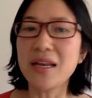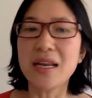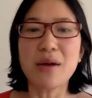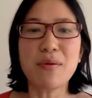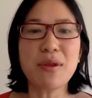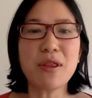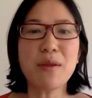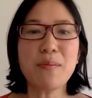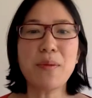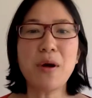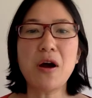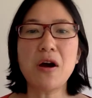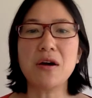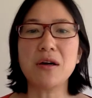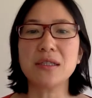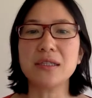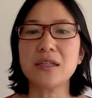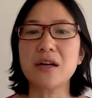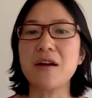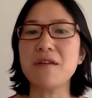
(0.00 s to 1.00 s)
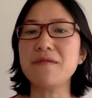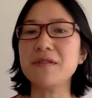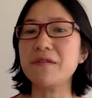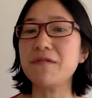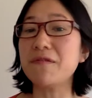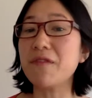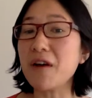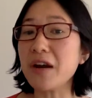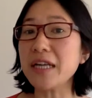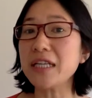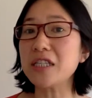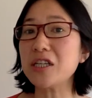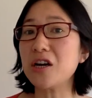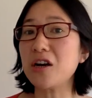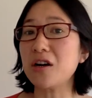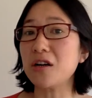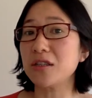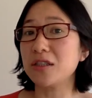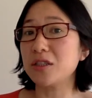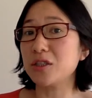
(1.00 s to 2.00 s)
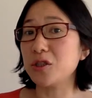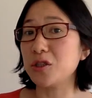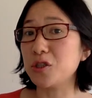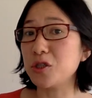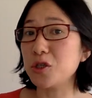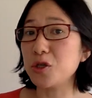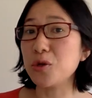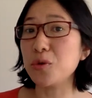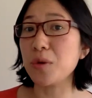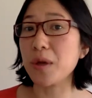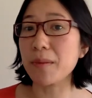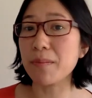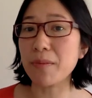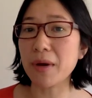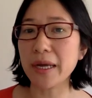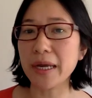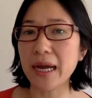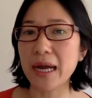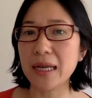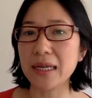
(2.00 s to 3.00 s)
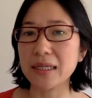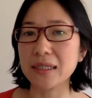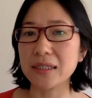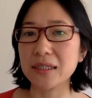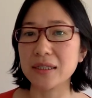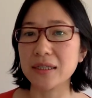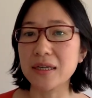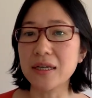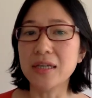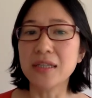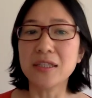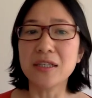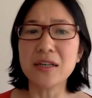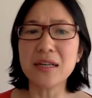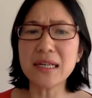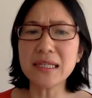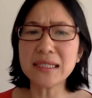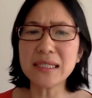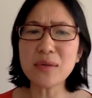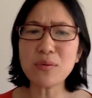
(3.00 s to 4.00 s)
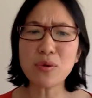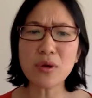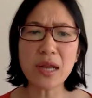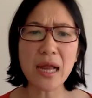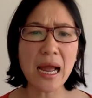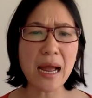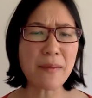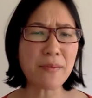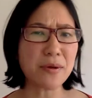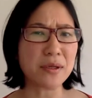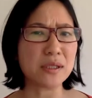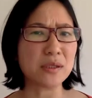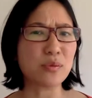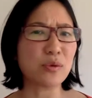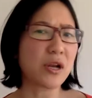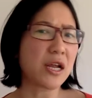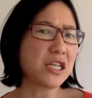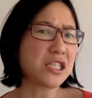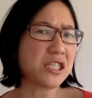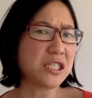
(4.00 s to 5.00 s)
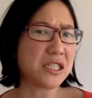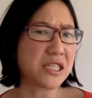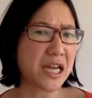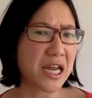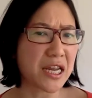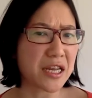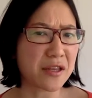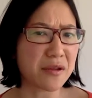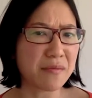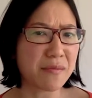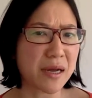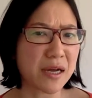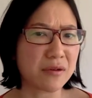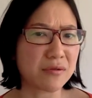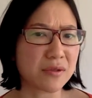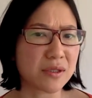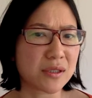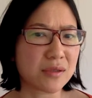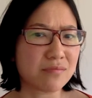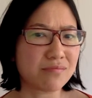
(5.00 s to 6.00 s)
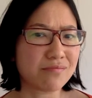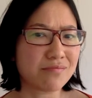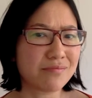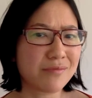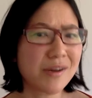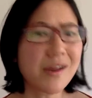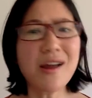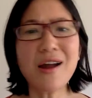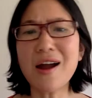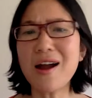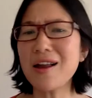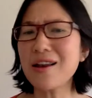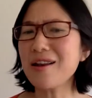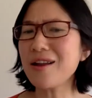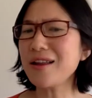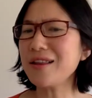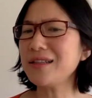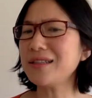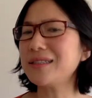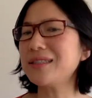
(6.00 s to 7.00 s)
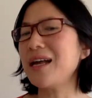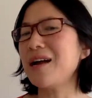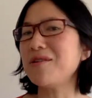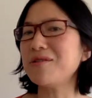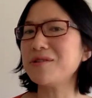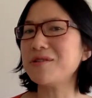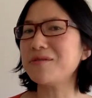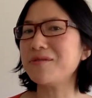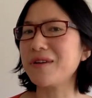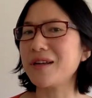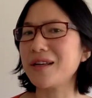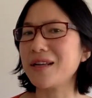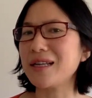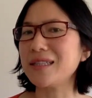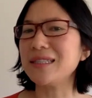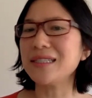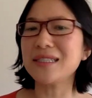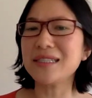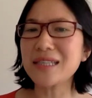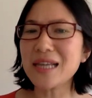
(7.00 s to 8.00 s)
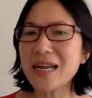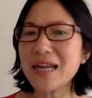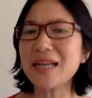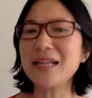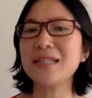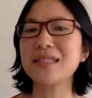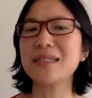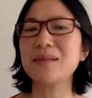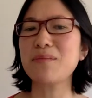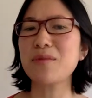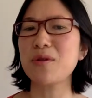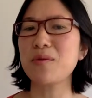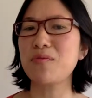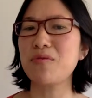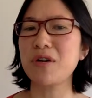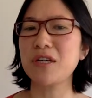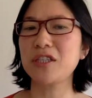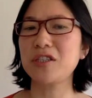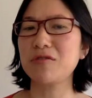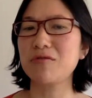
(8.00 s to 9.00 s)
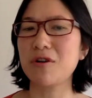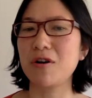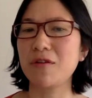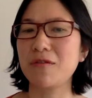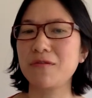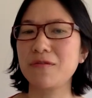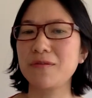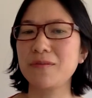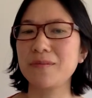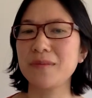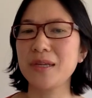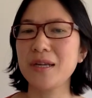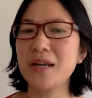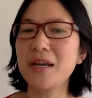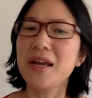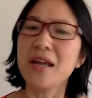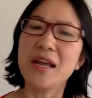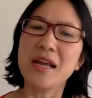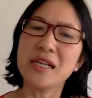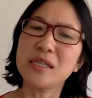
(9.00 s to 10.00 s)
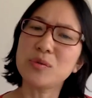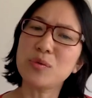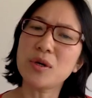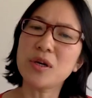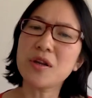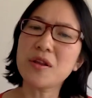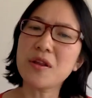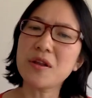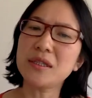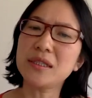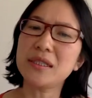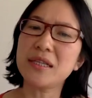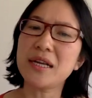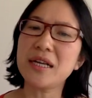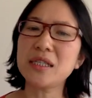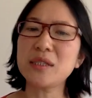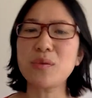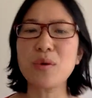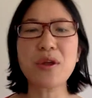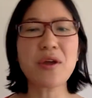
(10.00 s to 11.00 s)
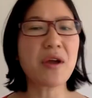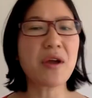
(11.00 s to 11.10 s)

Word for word: Now, in the past, I've defined tasks to do in my calendar, so let's see what happens when I actually take them out. I like the sound of it as it takes some of the pressure off. It's one of those things where